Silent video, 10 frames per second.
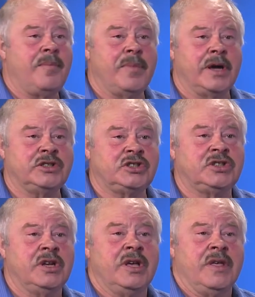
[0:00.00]

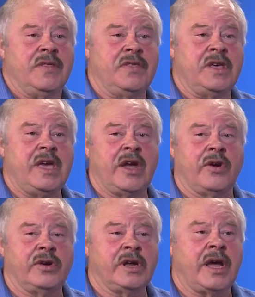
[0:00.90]
much the
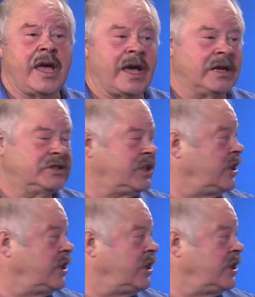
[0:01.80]
area has